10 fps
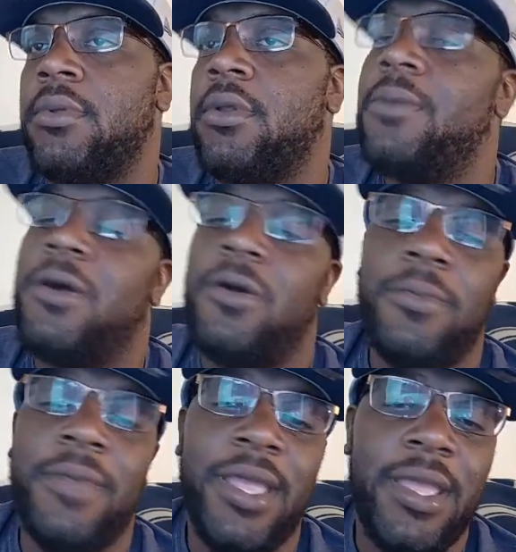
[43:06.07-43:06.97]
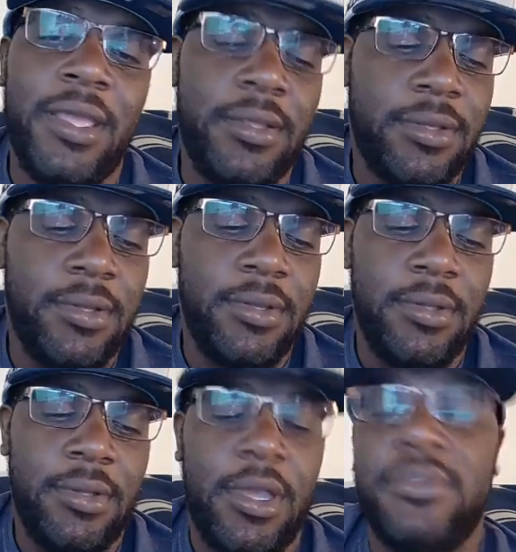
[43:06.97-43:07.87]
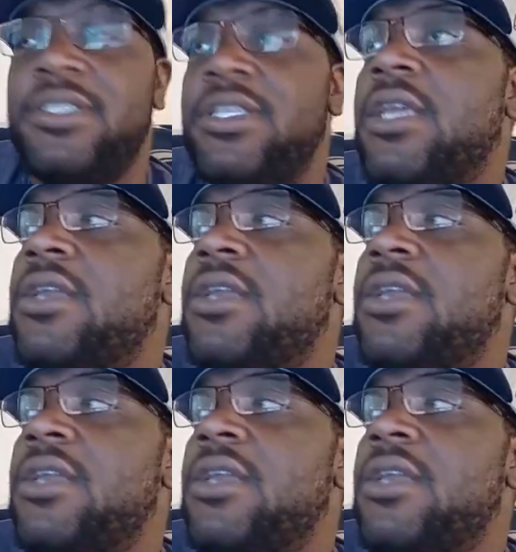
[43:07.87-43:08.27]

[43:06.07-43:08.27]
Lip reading: Come on, man. I'm sick